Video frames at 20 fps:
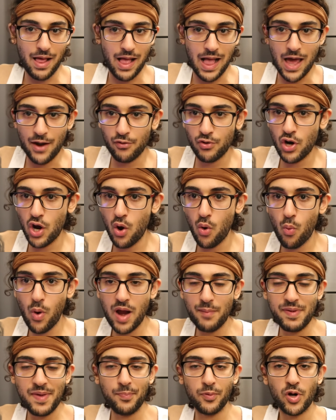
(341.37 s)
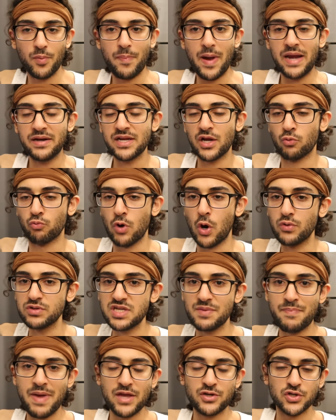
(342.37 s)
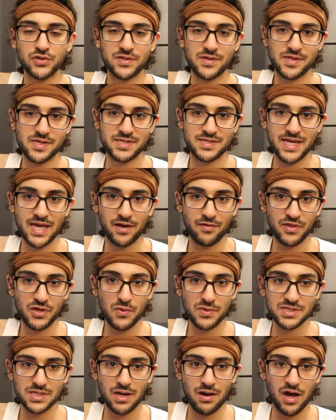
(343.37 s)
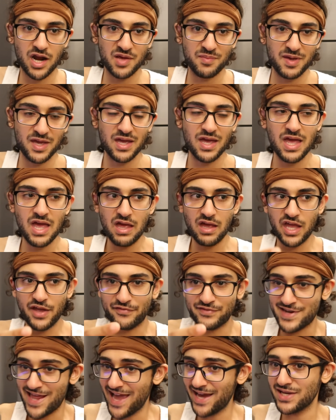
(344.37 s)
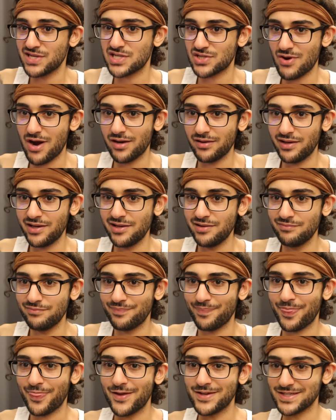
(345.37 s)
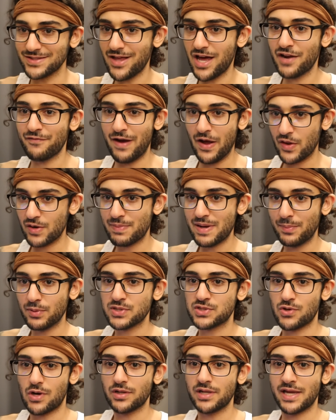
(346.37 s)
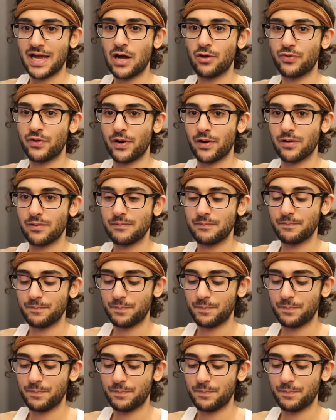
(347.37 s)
I don't know why people are painting rosy pictures of the state of the US economy. If tech is struggling, there's a lot of other people struggling out there.